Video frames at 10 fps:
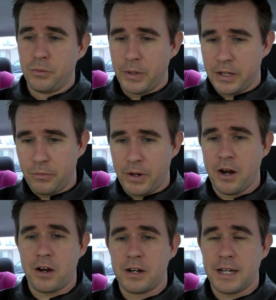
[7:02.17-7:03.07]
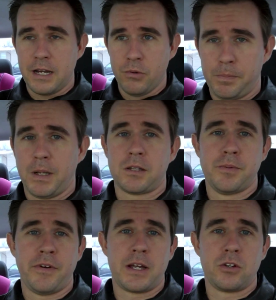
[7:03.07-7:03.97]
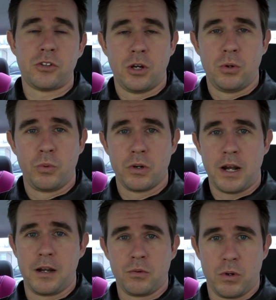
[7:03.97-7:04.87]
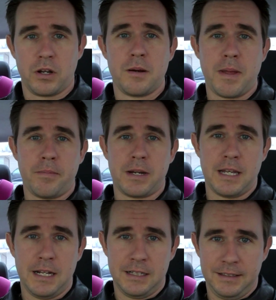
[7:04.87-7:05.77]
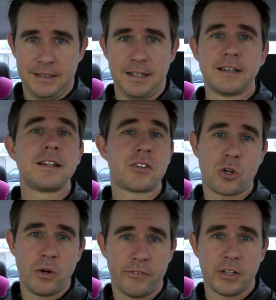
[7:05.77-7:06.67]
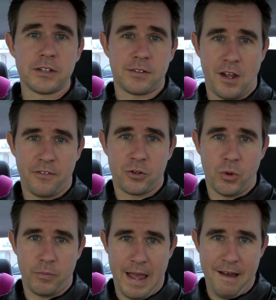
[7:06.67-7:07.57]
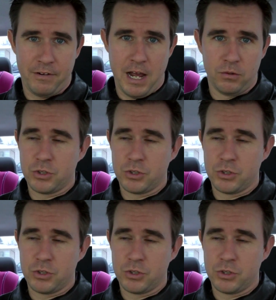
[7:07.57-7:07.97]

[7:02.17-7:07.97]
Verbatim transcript: We are going to replacement value, so we're going to be able to get at least equivalent stuff to what we have now,